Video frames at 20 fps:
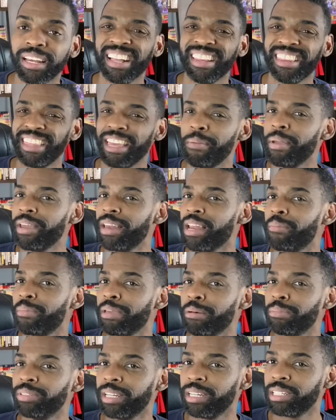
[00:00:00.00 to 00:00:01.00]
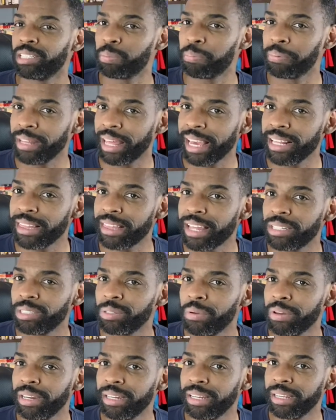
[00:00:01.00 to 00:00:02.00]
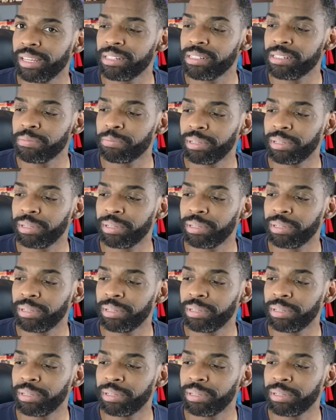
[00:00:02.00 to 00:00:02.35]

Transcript: They may not be able to explain that's what it is,